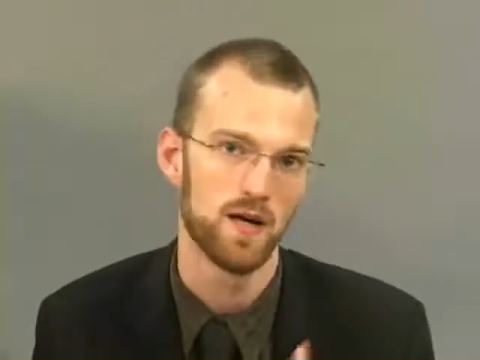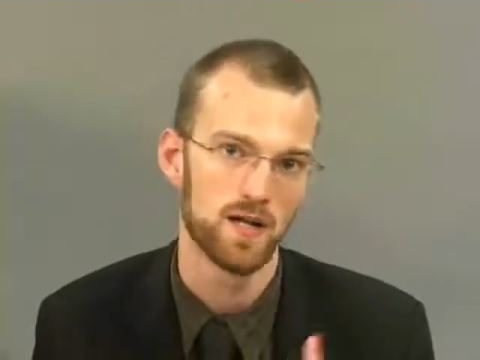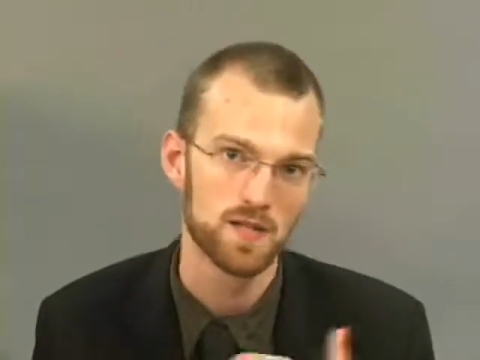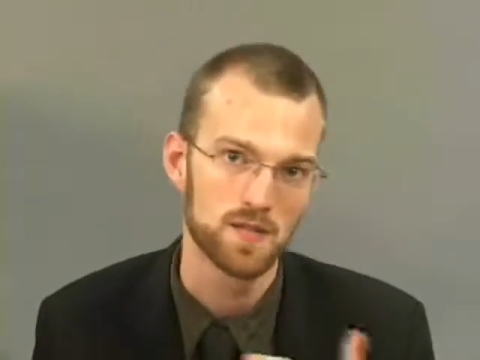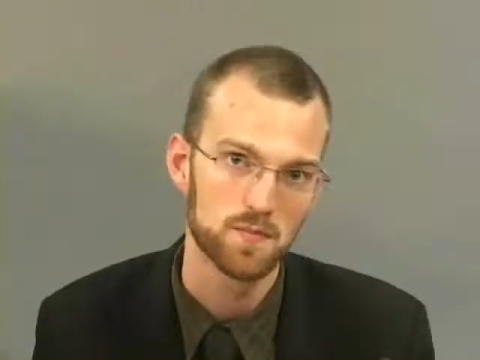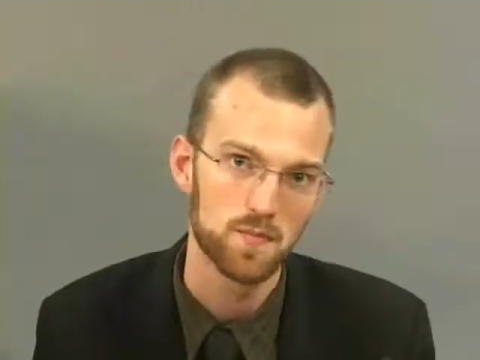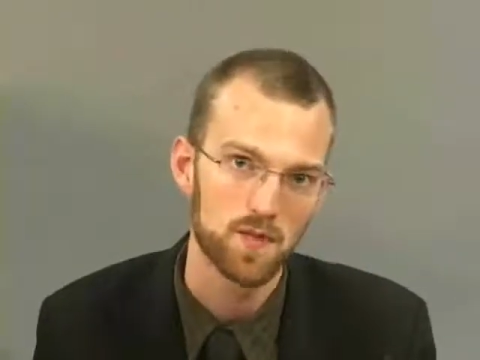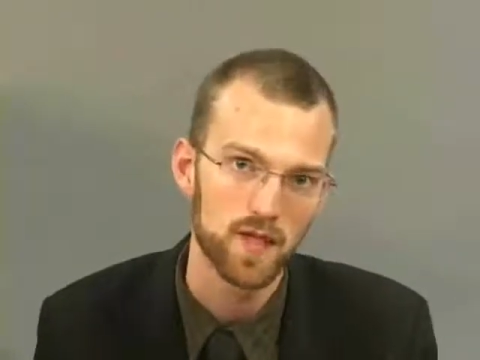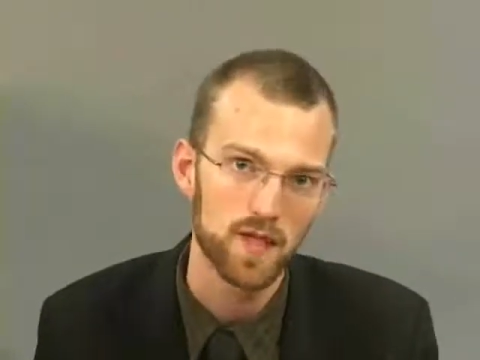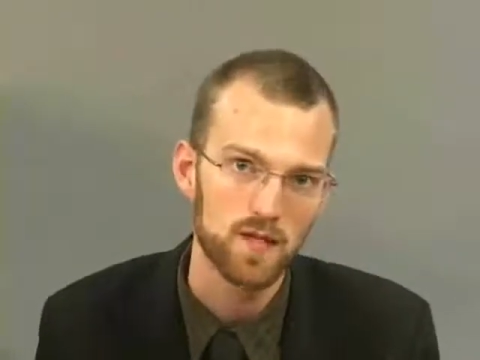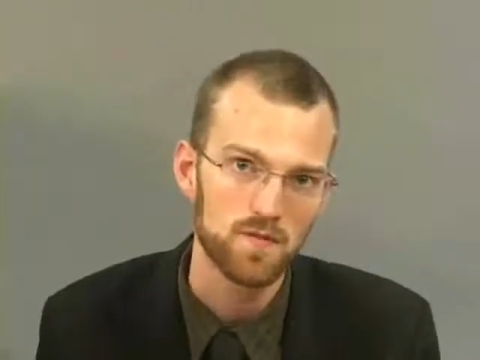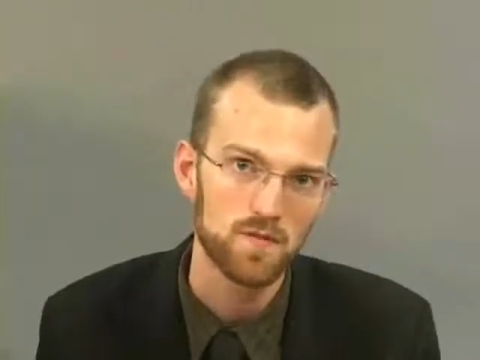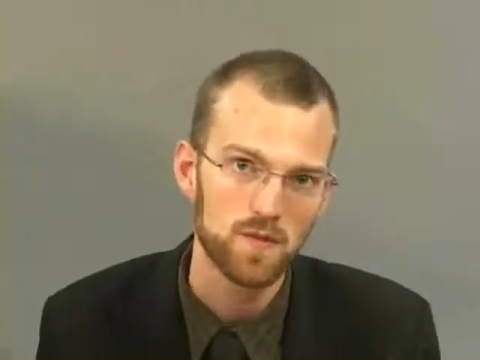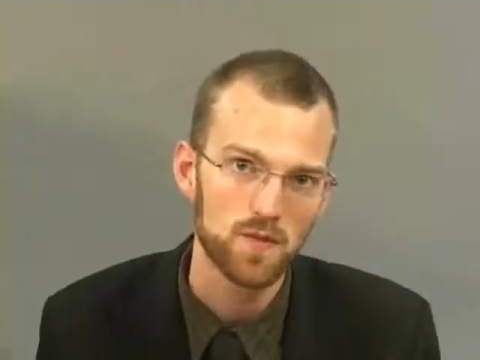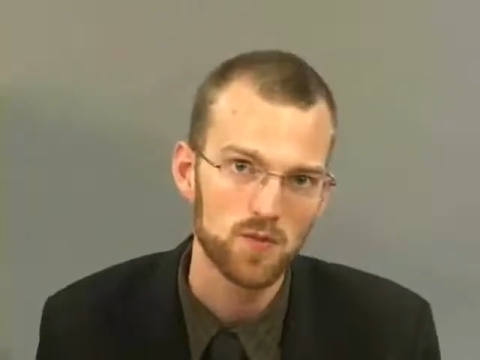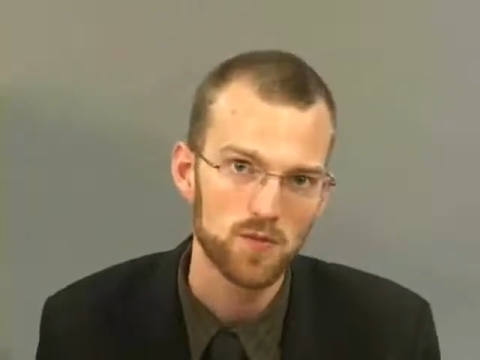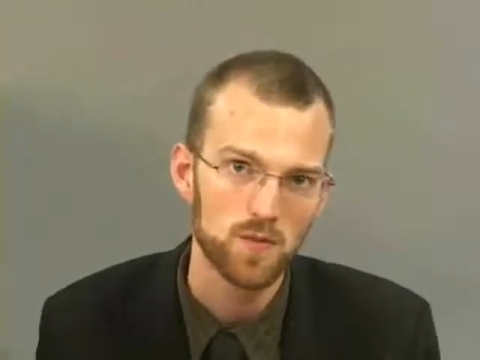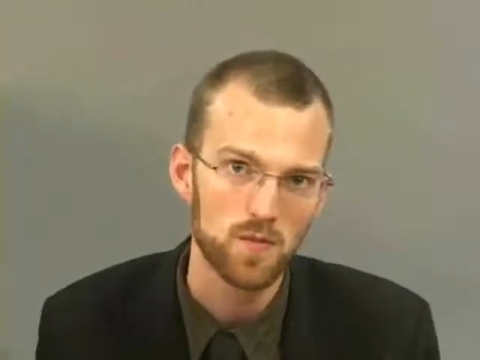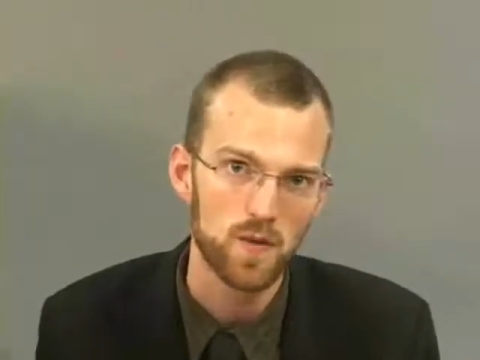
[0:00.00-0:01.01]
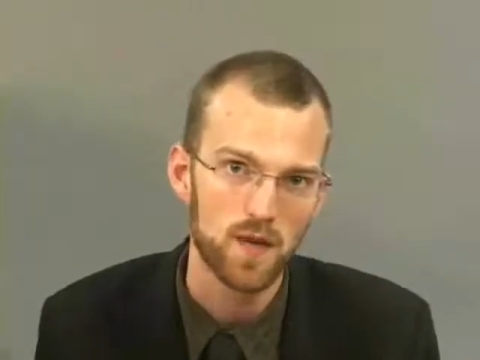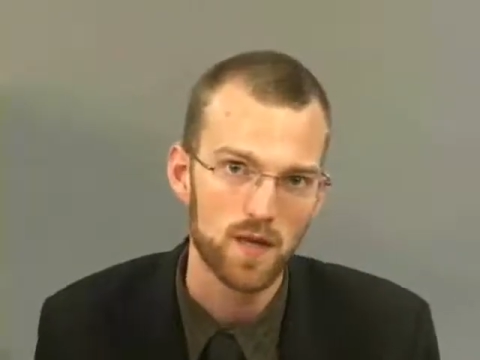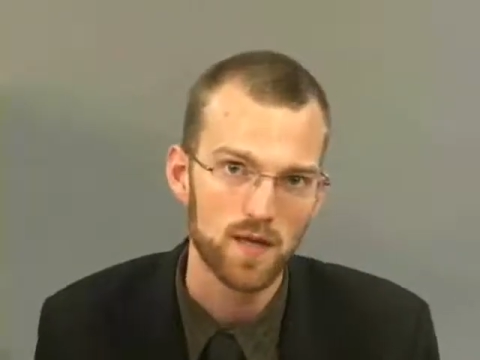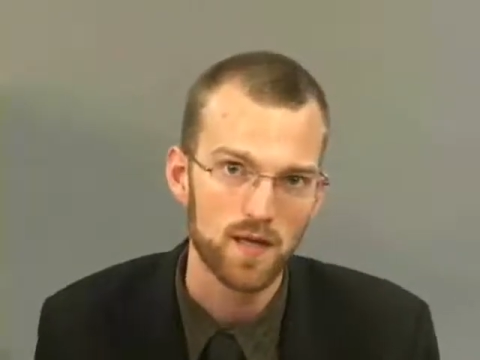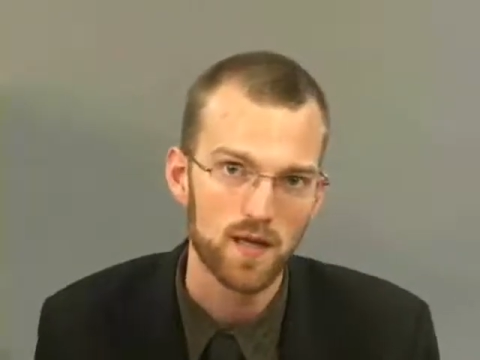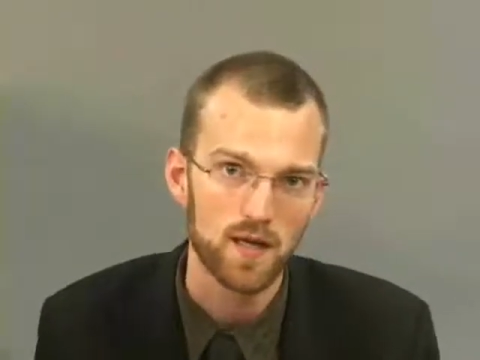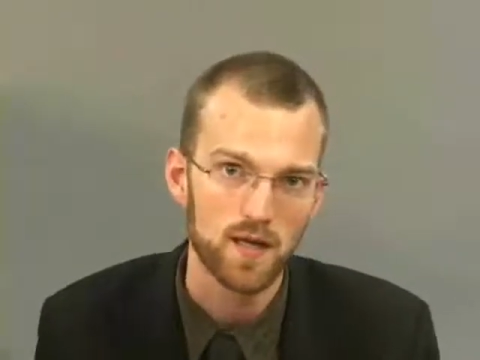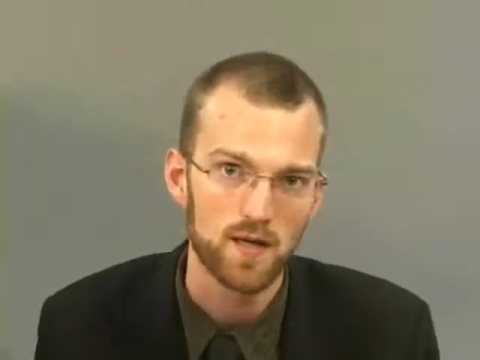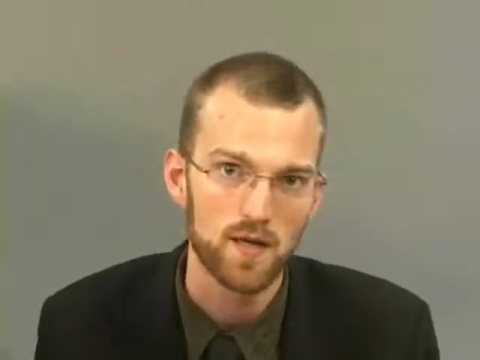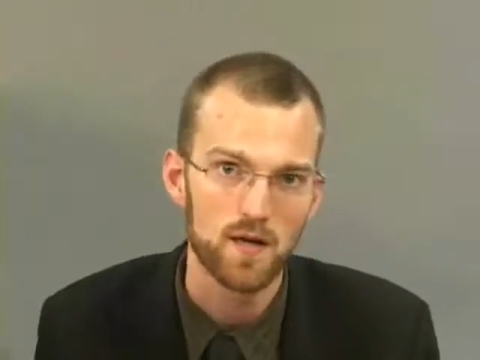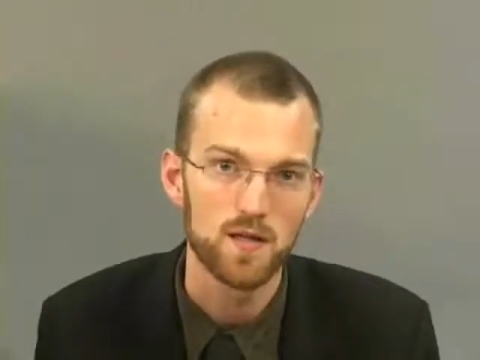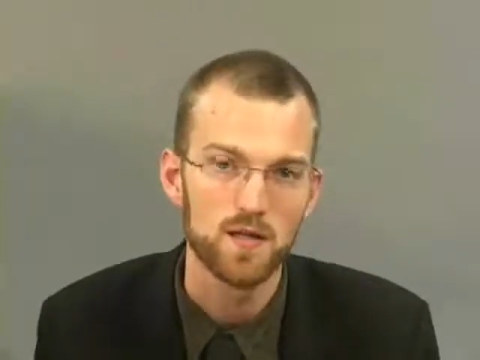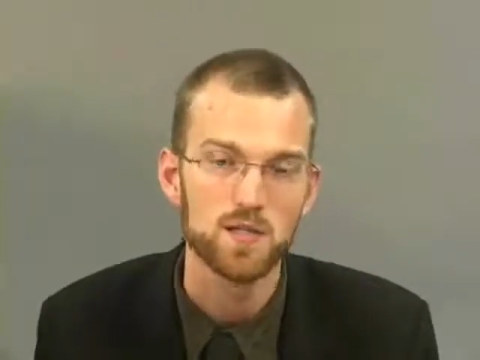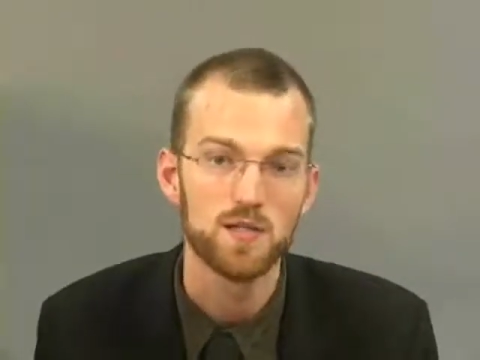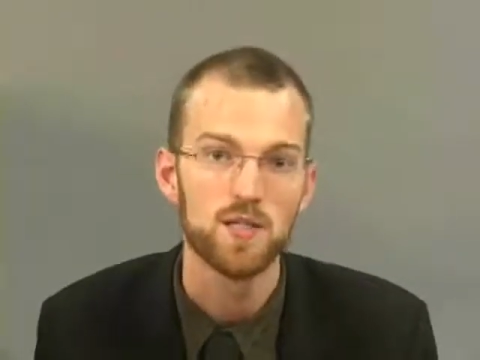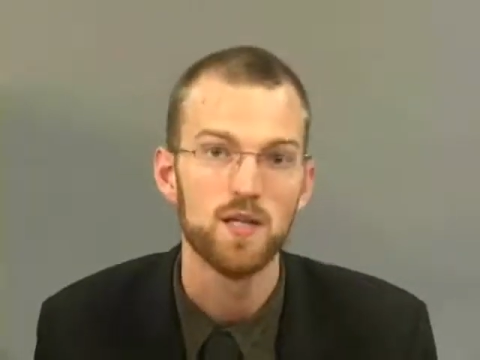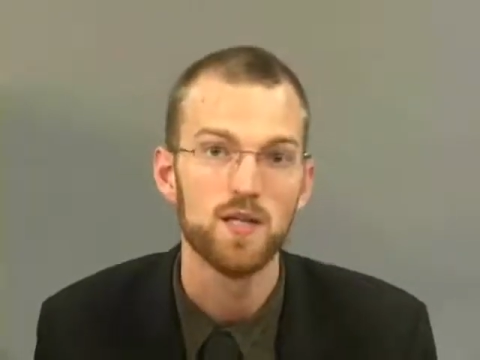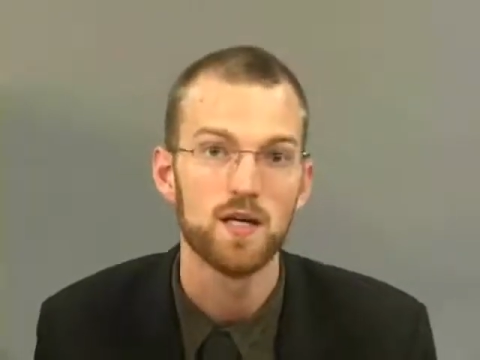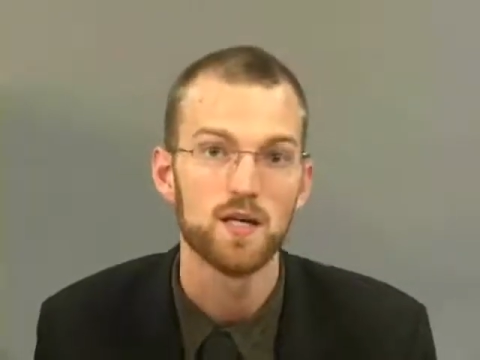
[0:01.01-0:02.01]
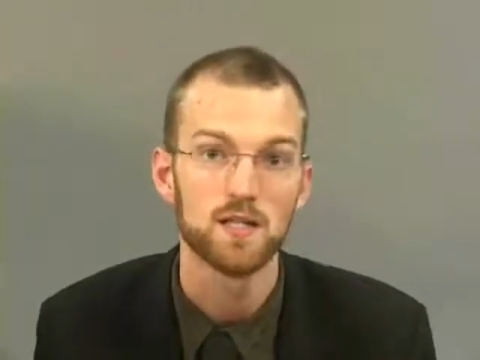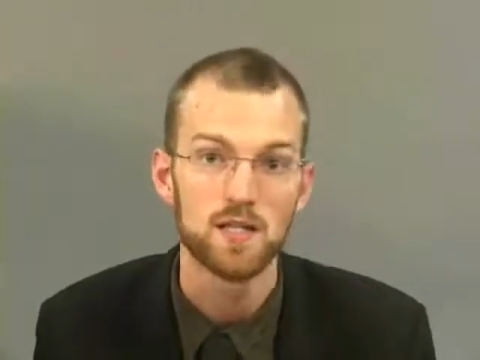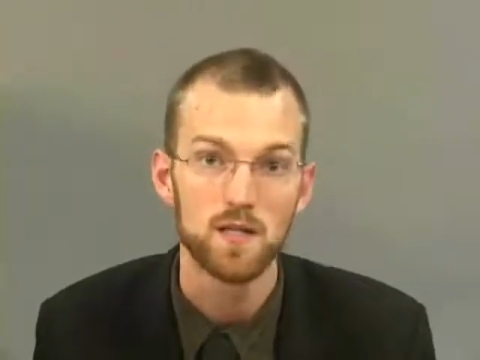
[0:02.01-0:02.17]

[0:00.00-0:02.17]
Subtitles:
explain virtual button technology and